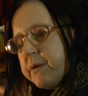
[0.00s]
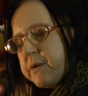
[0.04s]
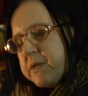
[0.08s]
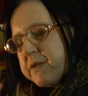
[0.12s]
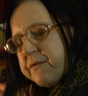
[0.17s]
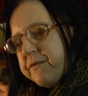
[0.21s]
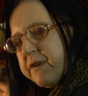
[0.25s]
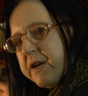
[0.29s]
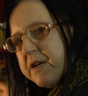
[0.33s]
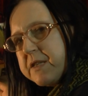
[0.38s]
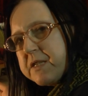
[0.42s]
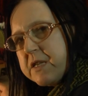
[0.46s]
it's the
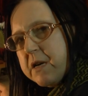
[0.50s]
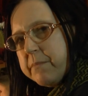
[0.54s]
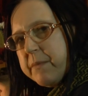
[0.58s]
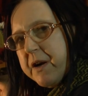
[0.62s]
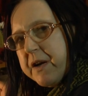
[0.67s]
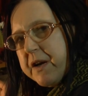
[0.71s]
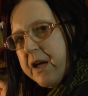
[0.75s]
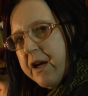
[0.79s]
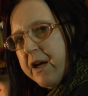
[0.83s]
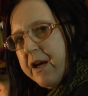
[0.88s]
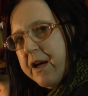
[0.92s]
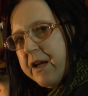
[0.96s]
first time
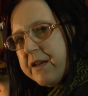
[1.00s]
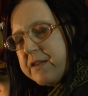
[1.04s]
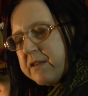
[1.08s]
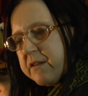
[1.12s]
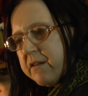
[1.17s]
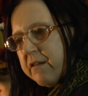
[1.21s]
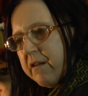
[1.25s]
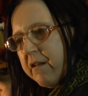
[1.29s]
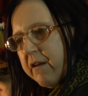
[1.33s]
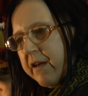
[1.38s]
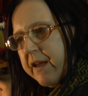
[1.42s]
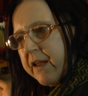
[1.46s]
I'd heard,
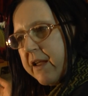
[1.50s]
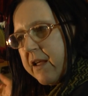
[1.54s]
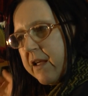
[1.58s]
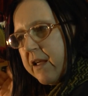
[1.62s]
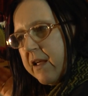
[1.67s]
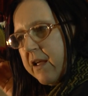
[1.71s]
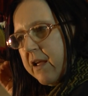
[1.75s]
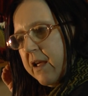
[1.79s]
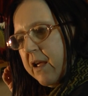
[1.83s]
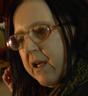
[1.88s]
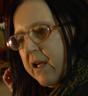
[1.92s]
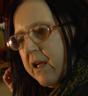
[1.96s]

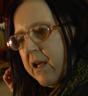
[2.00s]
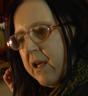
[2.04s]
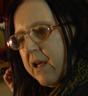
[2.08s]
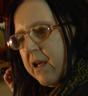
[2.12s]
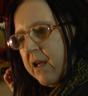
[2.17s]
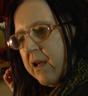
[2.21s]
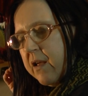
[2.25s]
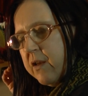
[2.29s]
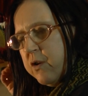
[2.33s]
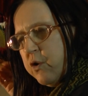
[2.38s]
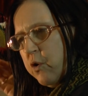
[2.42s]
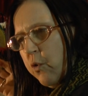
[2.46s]

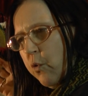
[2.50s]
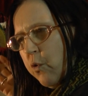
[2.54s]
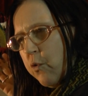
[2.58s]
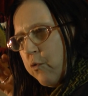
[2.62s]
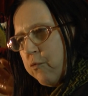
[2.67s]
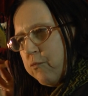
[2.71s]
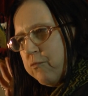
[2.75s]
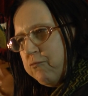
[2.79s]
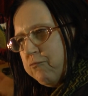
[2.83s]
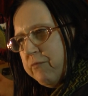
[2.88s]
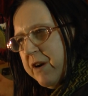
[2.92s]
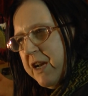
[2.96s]

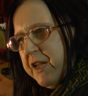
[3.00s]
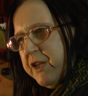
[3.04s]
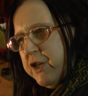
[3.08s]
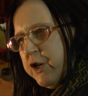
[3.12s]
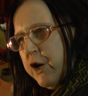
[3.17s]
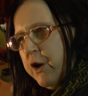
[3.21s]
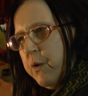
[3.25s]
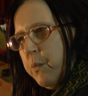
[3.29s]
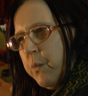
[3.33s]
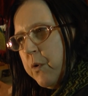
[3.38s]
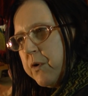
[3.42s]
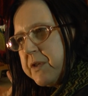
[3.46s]
or really
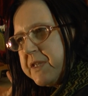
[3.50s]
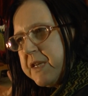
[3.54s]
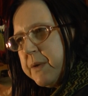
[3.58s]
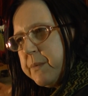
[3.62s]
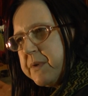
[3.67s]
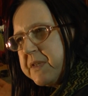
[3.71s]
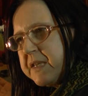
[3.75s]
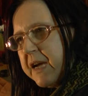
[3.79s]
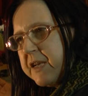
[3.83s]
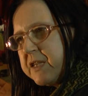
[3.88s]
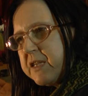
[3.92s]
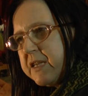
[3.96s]
knew what it
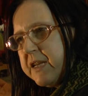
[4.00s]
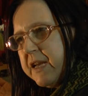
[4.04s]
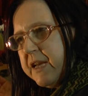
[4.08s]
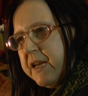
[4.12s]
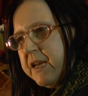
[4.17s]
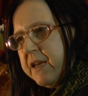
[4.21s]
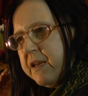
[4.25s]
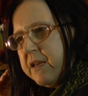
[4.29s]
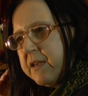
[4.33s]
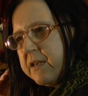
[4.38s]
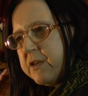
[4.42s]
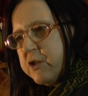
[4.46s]
was
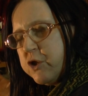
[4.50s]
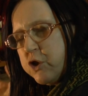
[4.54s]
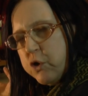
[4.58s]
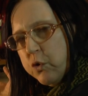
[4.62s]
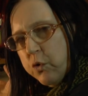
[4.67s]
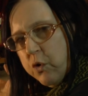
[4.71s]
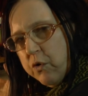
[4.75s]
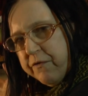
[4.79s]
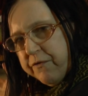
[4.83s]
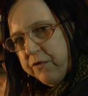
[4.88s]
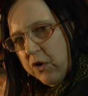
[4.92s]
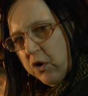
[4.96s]
actually
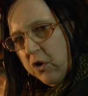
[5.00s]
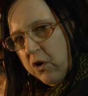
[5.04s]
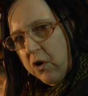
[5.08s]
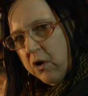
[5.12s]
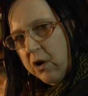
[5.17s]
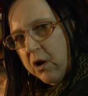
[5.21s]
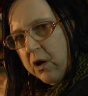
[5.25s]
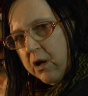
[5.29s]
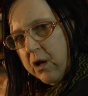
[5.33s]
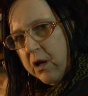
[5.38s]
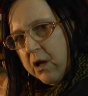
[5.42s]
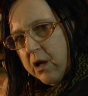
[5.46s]
short
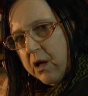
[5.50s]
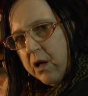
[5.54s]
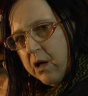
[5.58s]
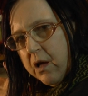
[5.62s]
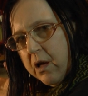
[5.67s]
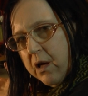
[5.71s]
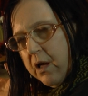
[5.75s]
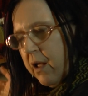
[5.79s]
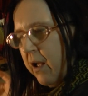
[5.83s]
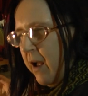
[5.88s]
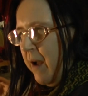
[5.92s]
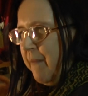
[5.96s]
for.
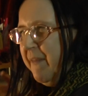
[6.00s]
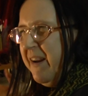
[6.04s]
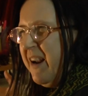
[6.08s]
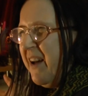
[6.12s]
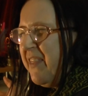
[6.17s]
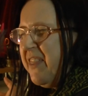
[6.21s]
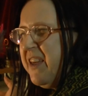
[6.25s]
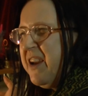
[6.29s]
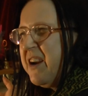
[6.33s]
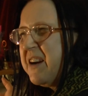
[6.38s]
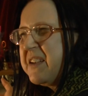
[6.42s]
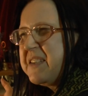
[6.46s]
I mean, I
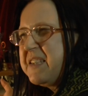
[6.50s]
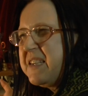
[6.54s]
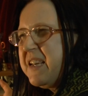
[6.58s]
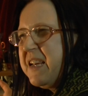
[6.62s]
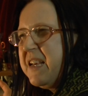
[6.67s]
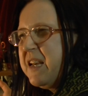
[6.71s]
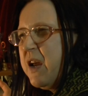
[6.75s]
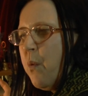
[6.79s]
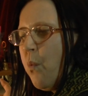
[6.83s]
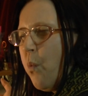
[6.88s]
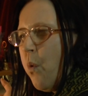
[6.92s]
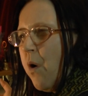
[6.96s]
think I'd
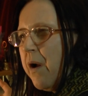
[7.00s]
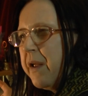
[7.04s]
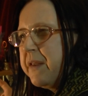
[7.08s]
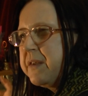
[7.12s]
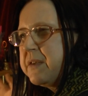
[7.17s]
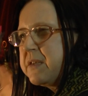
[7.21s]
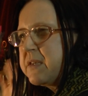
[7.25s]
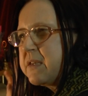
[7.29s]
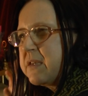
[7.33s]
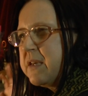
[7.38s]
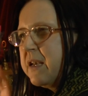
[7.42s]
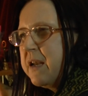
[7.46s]
seen it
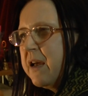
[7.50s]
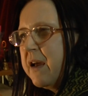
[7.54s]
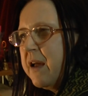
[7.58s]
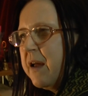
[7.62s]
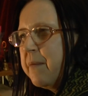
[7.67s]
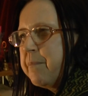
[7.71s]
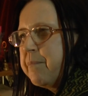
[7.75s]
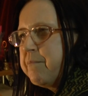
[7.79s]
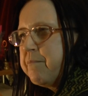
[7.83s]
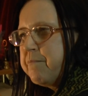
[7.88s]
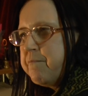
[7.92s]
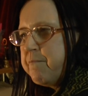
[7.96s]
once in
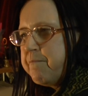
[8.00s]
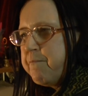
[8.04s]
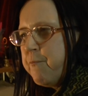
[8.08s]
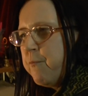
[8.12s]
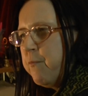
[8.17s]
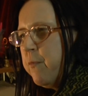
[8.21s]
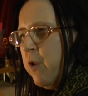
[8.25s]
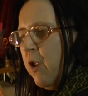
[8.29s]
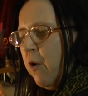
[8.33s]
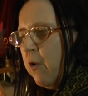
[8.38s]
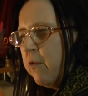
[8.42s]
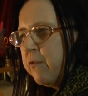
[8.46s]
a
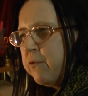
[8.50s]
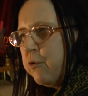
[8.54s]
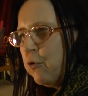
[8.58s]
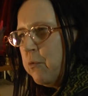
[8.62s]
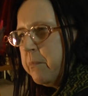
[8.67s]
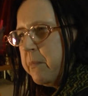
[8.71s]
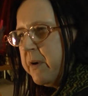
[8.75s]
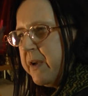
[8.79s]
long form